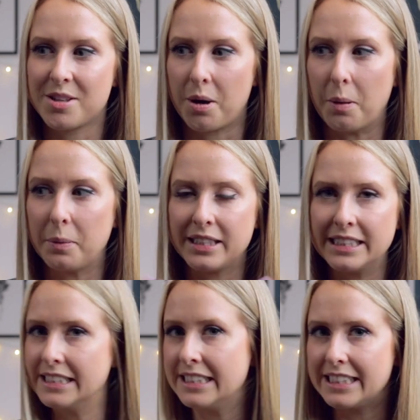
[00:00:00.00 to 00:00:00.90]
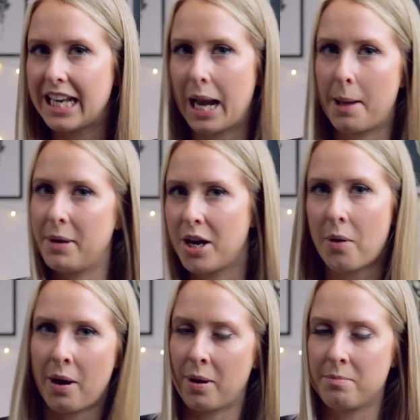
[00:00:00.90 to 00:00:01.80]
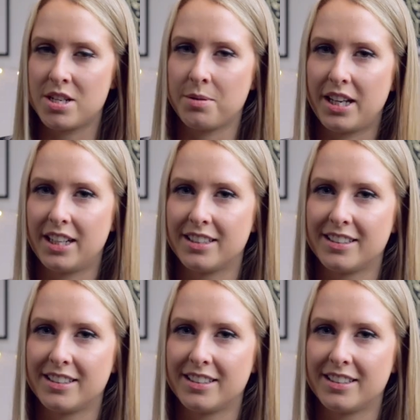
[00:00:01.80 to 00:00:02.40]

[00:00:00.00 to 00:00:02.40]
so let me know how I'm doing